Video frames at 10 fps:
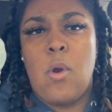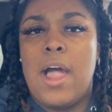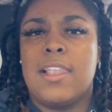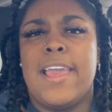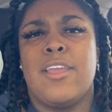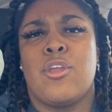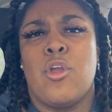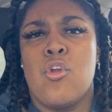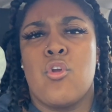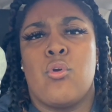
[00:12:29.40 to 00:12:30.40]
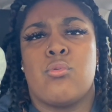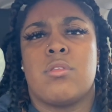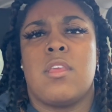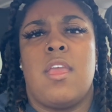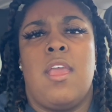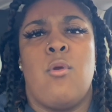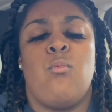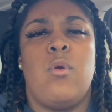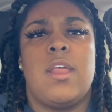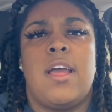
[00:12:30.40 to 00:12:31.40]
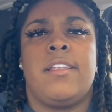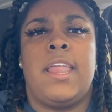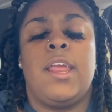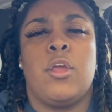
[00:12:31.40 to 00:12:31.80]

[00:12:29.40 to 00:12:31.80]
I like girls, and would I date a